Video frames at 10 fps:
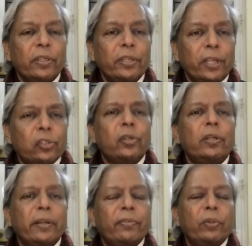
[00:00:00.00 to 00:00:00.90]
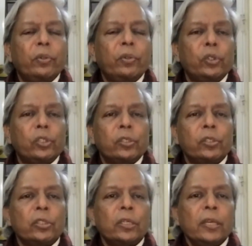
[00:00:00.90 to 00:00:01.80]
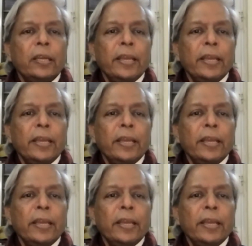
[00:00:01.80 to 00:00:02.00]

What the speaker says: industrial revolutions